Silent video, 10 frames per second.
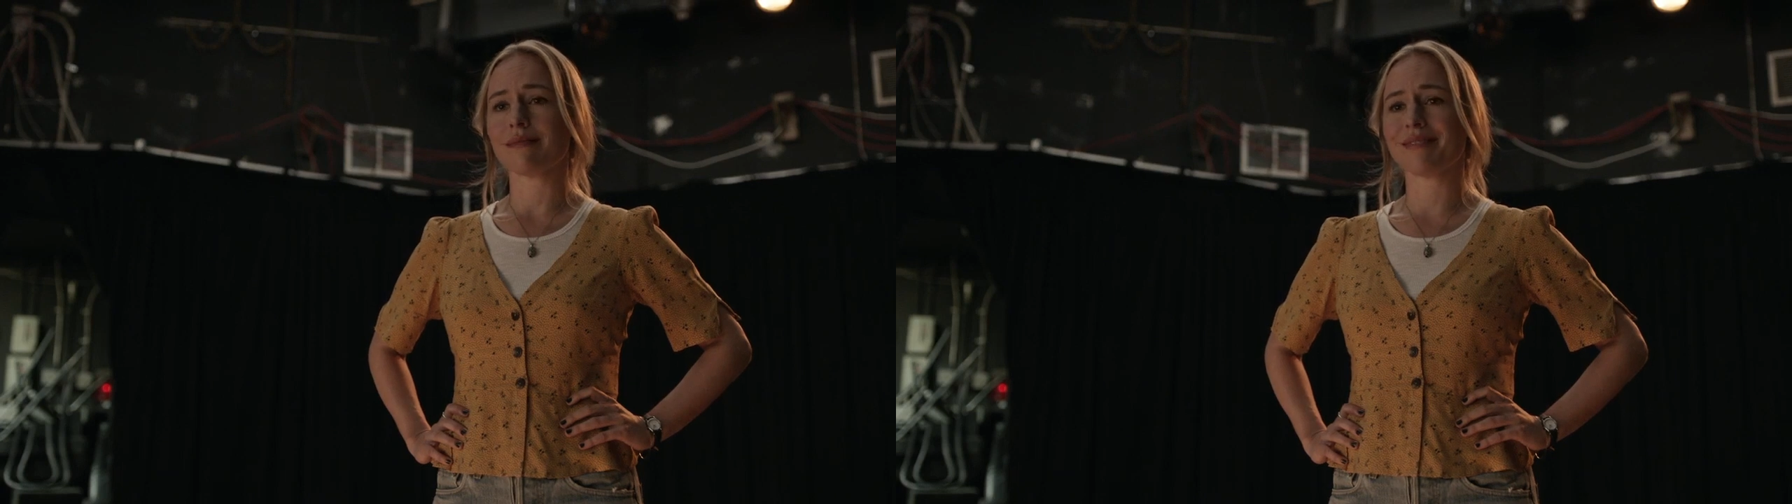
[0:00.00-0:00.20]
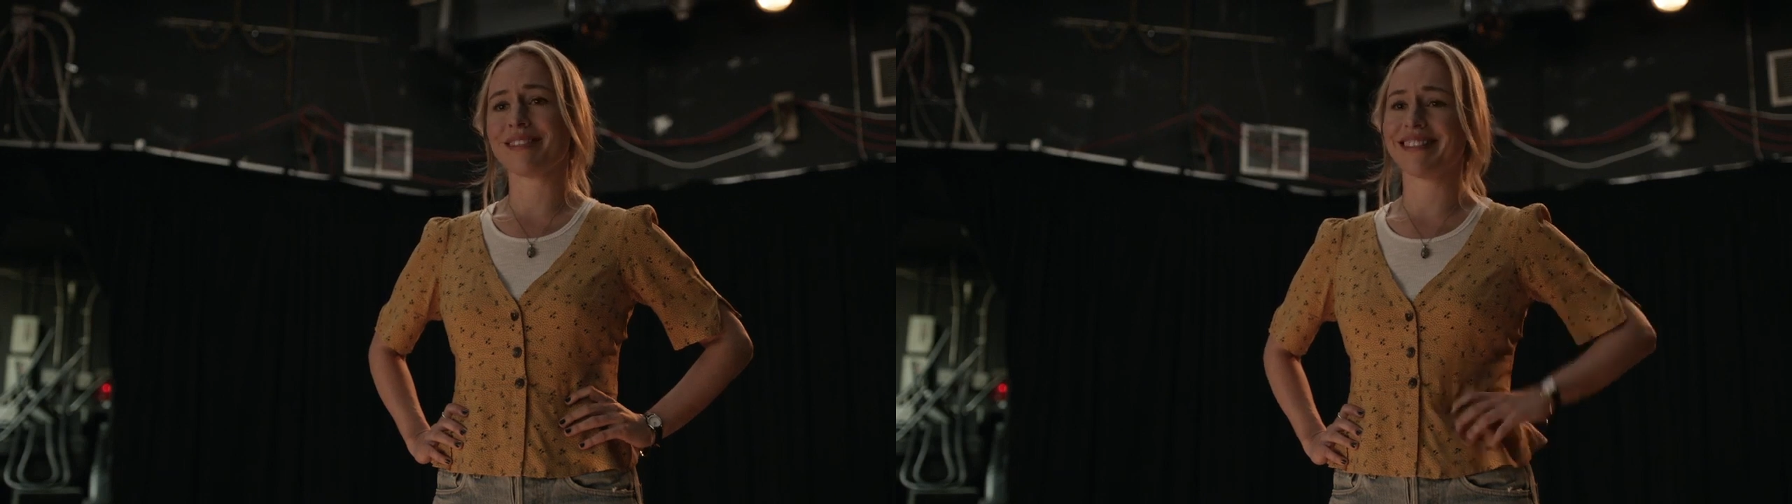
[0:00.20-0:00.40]

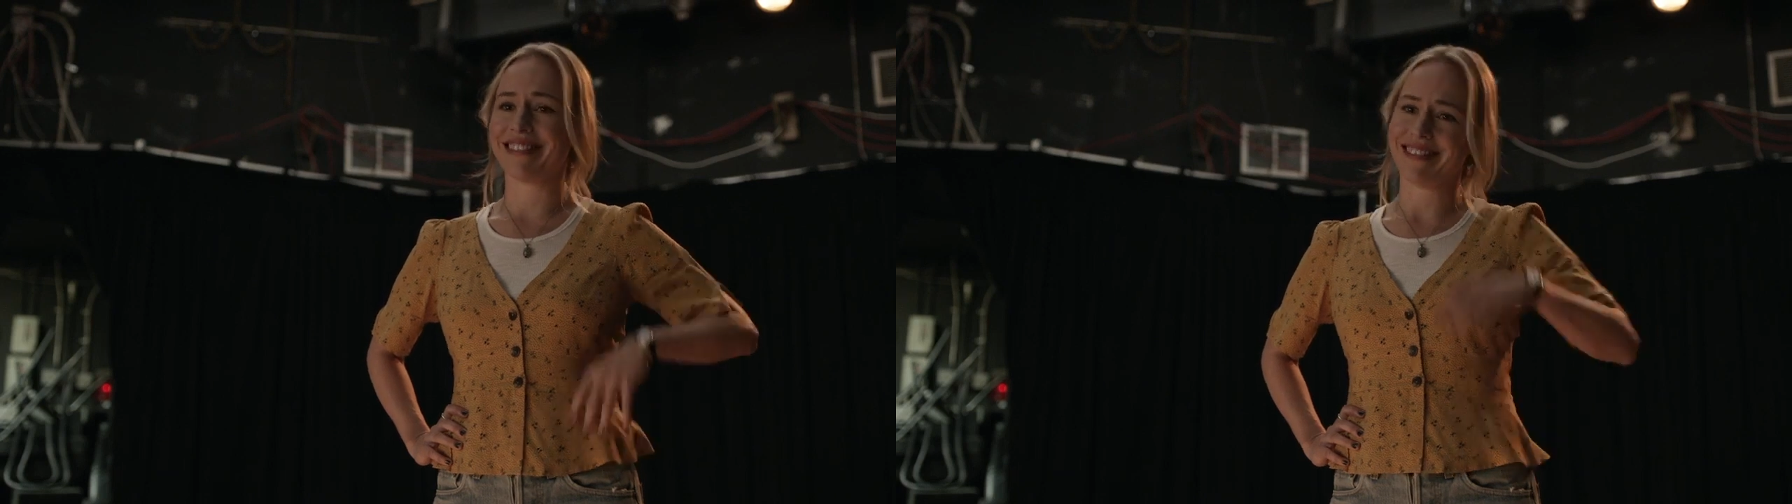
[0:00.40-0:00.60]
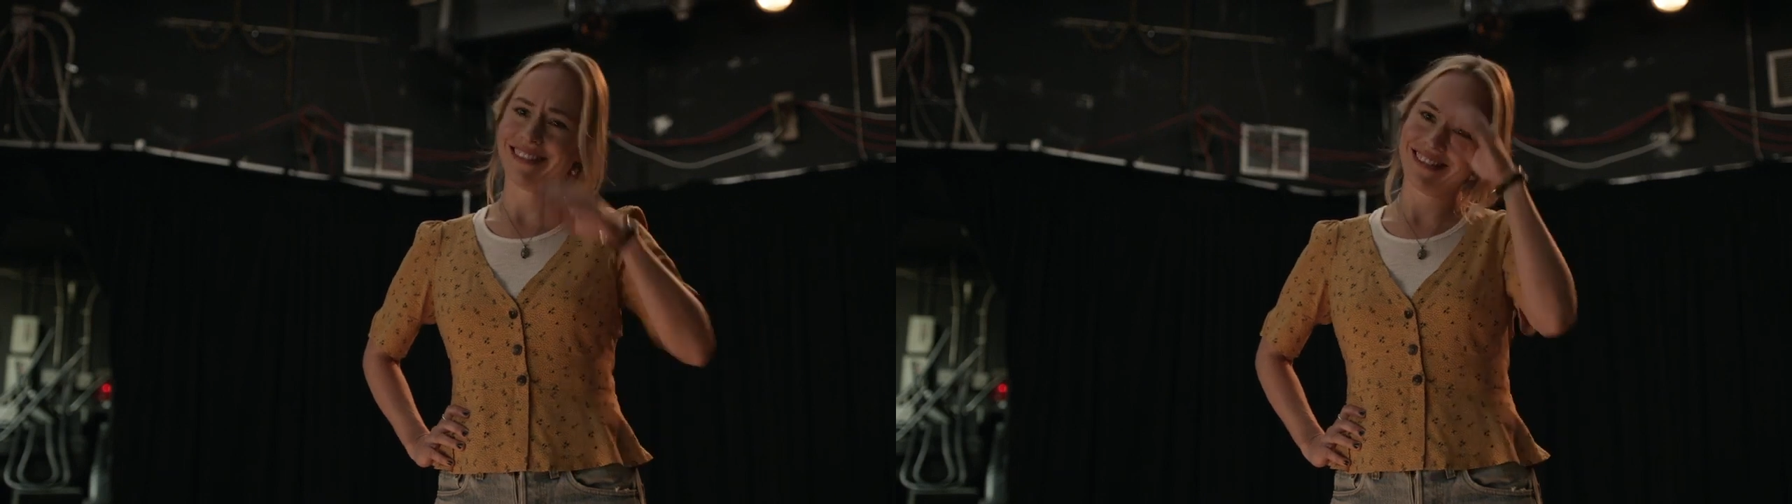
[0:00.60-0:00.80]

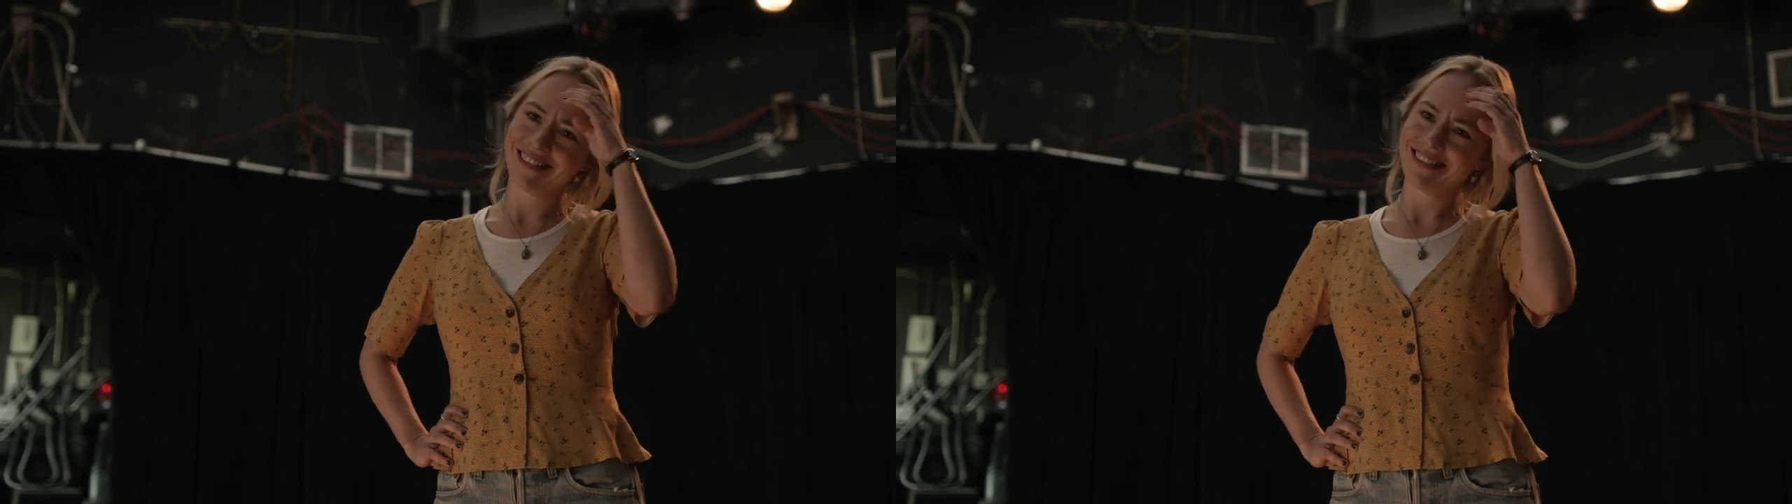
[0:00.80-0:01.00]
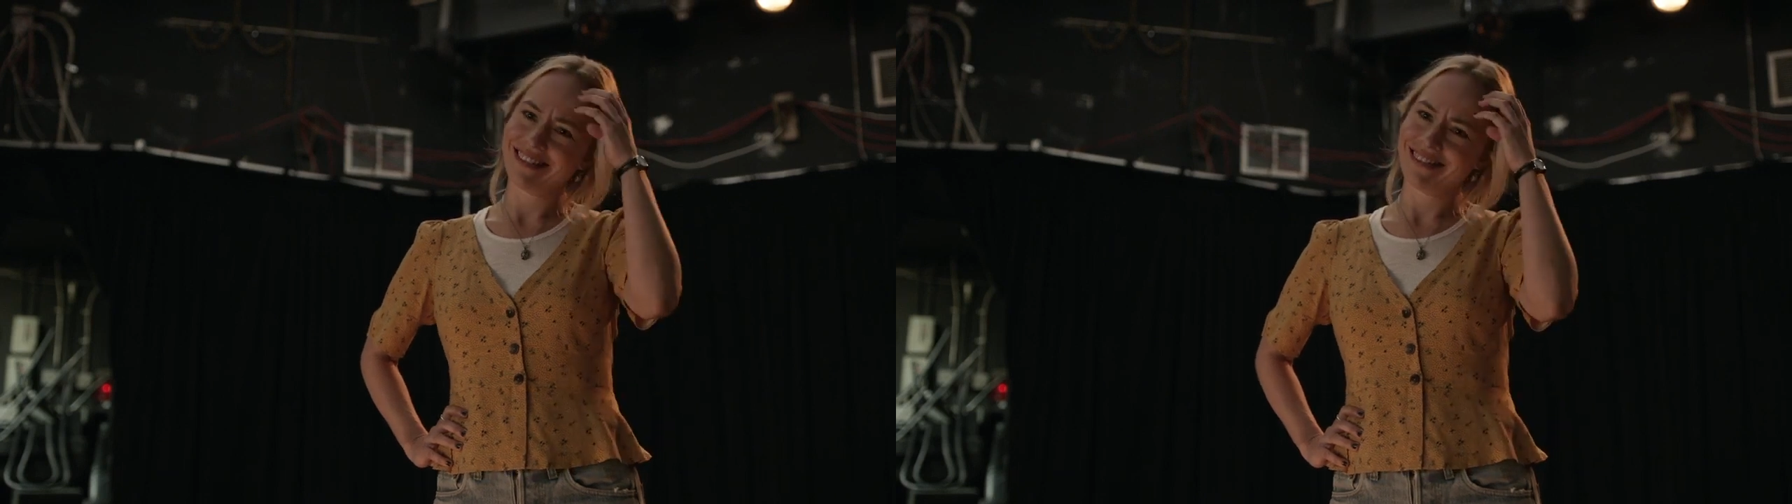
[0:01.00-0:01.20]

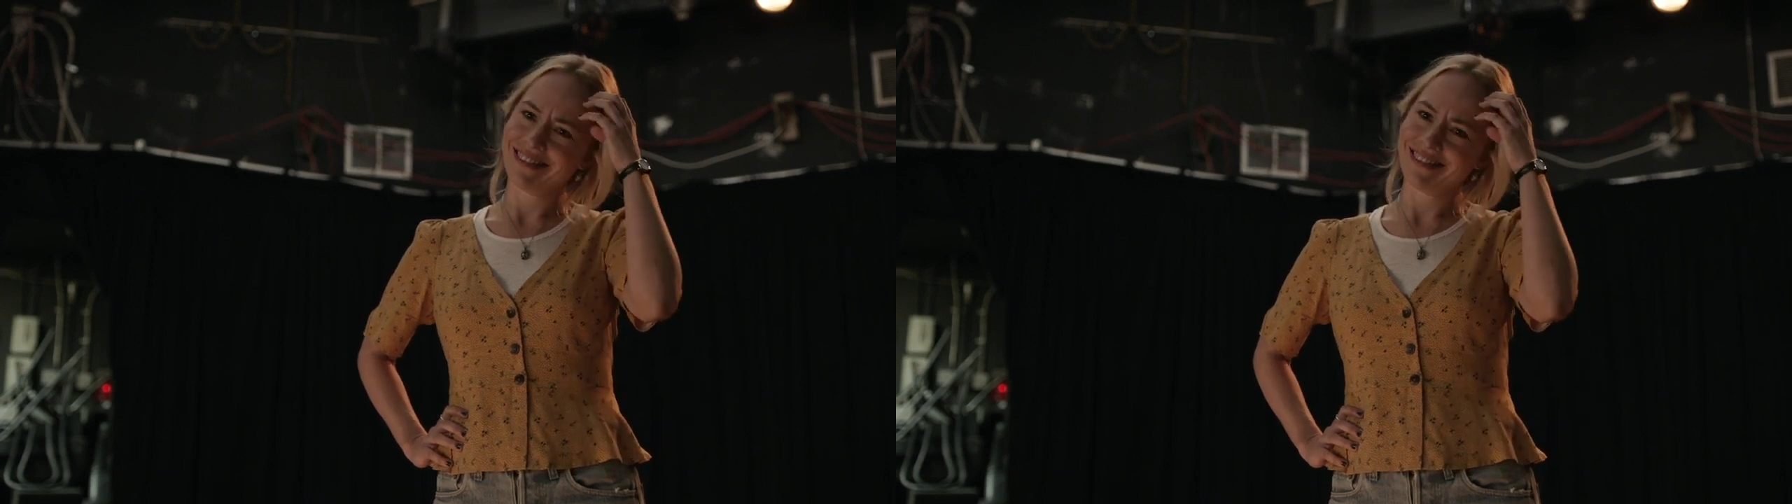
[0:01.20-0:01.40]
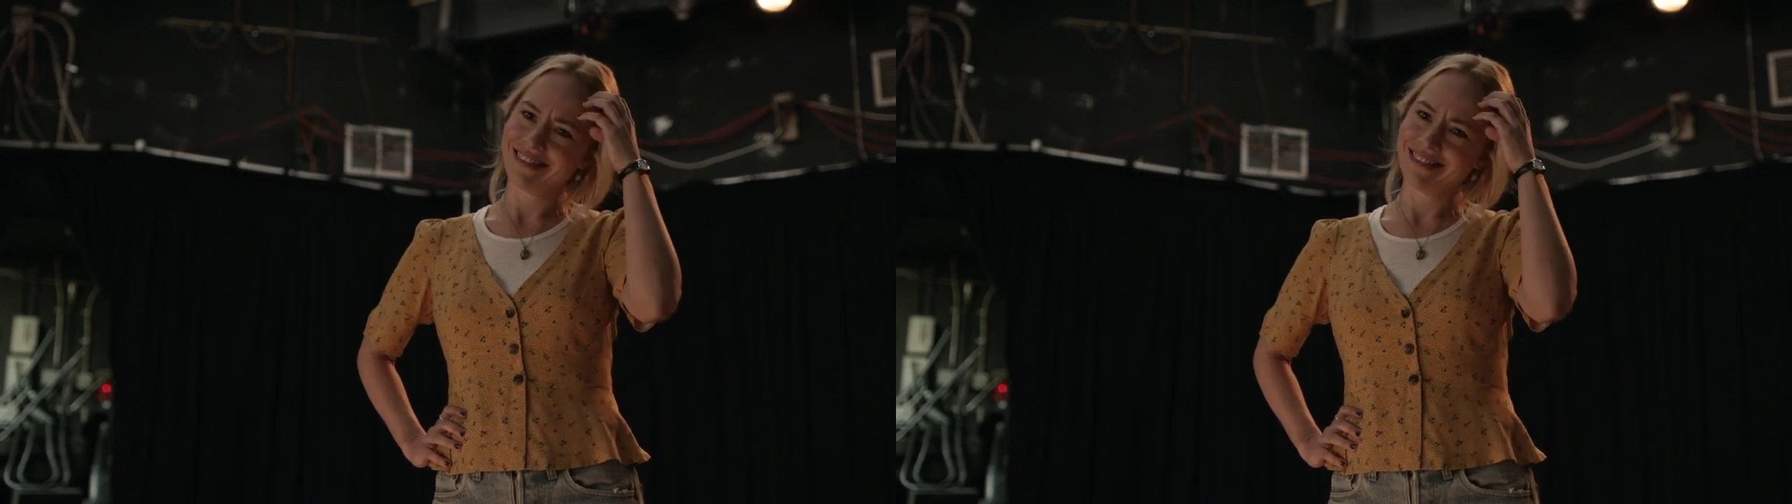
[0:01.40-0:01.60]

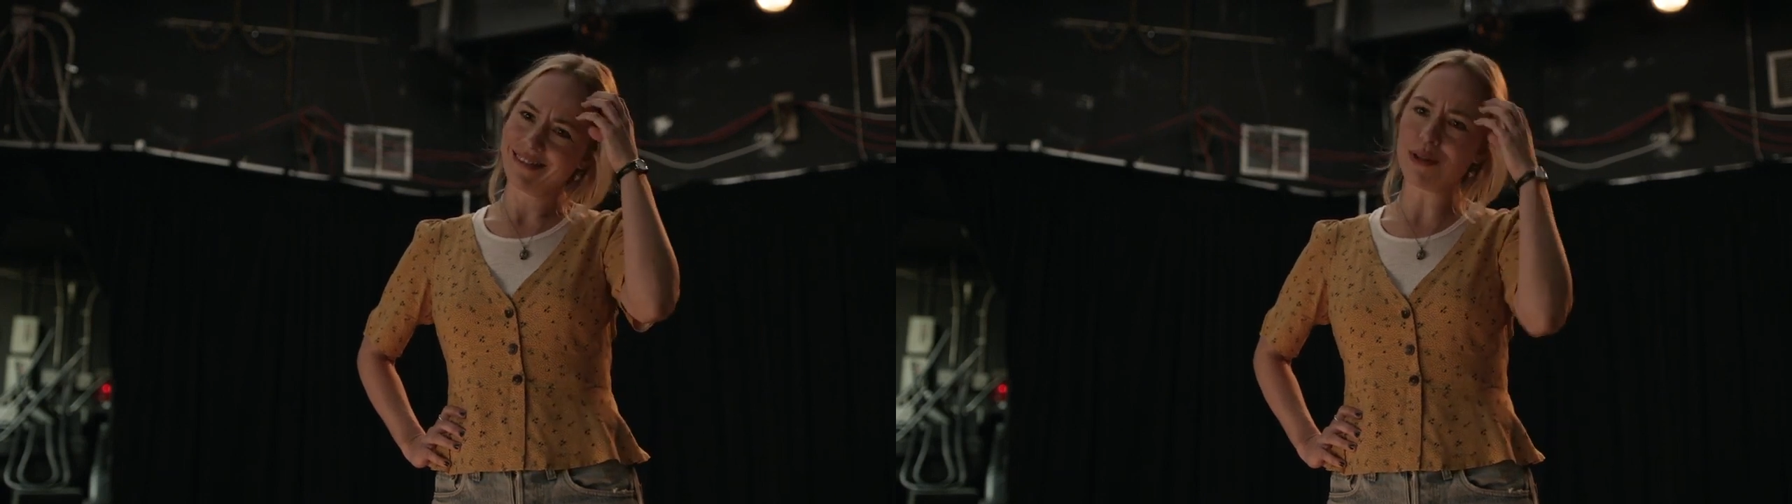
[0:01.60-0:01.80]
What